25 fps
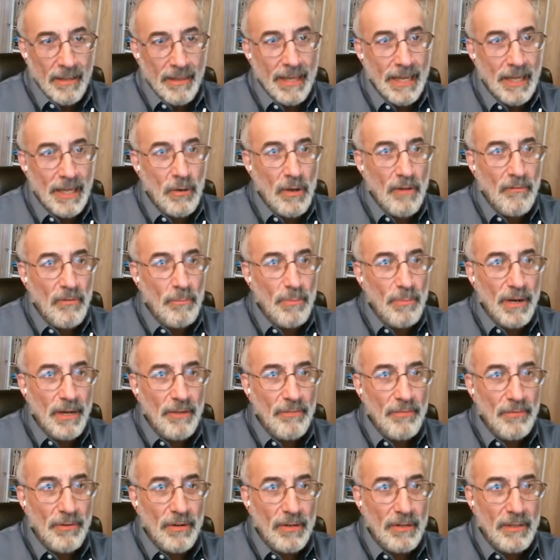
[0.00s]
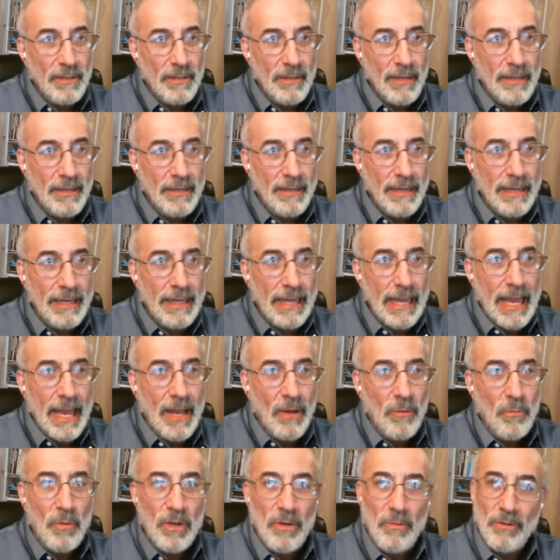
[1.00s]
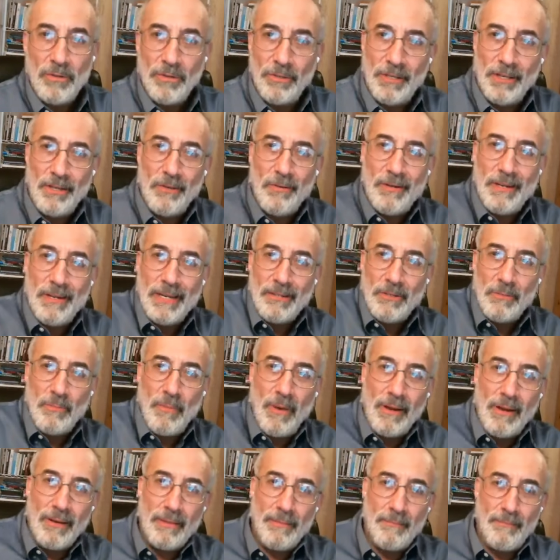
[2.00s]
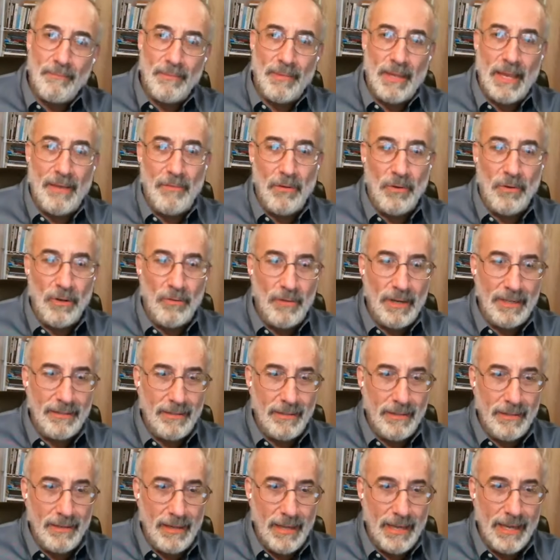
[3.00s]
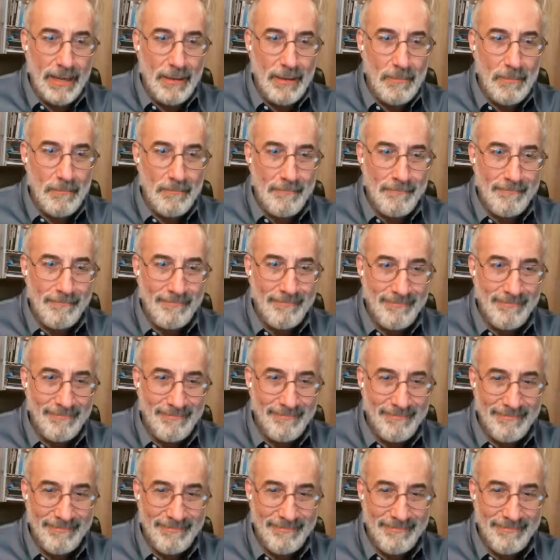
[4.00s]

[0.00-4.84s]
Thank you, everybody, for attending, and we will see you next month. Have a good rest of the day. Good